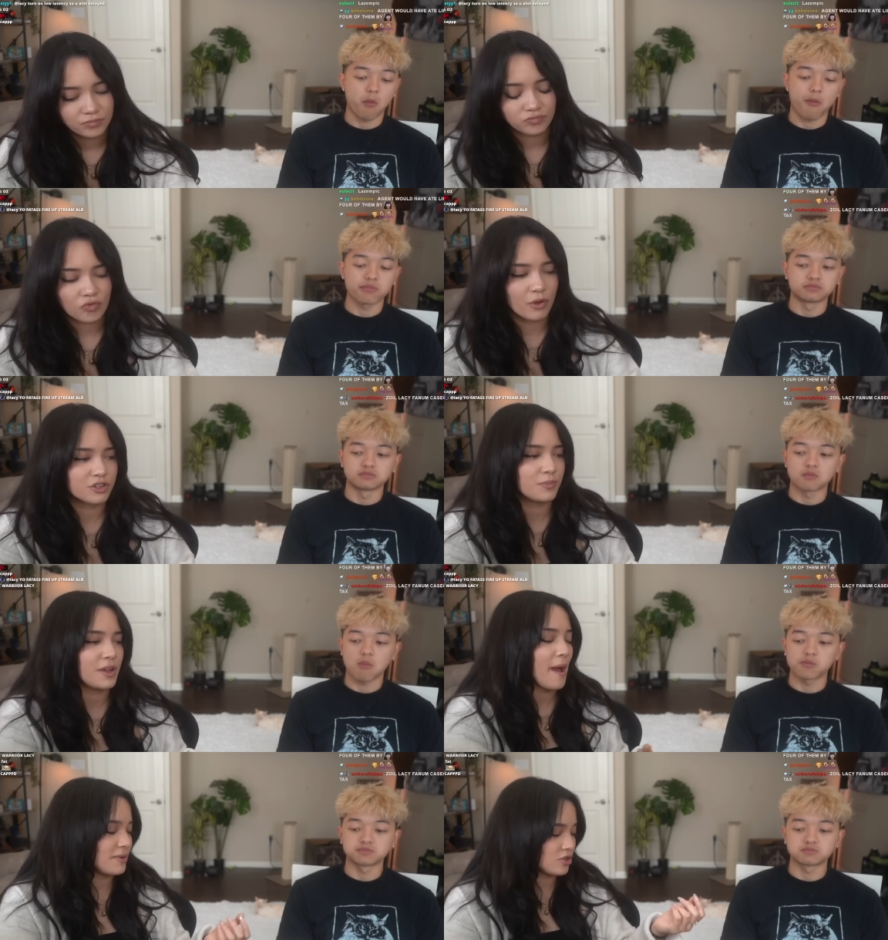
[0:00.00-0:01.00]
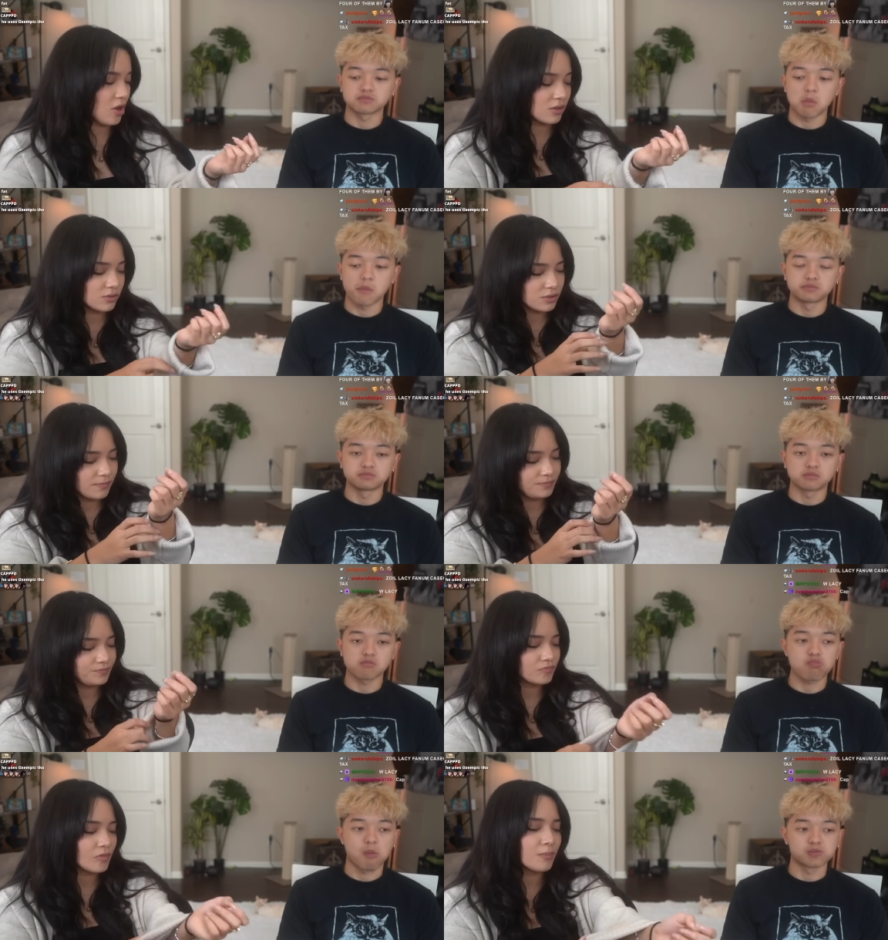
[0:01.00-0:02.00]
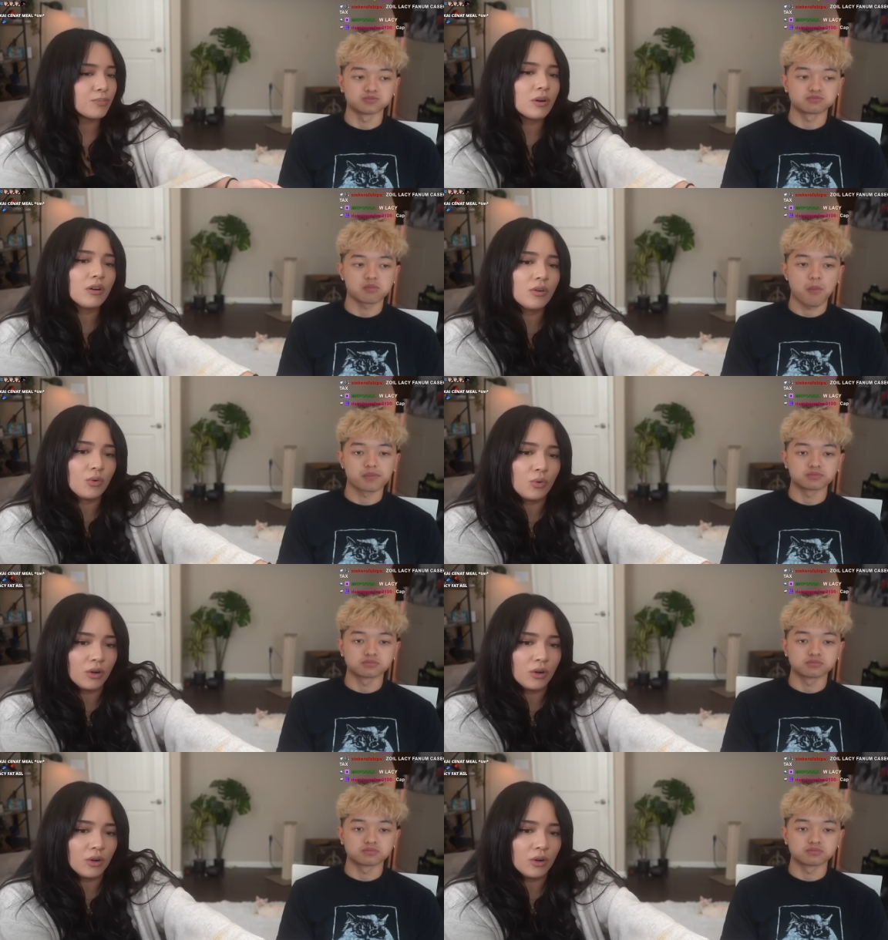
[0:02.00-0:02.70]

Speaker 1: What, to be at McDonald's, bro?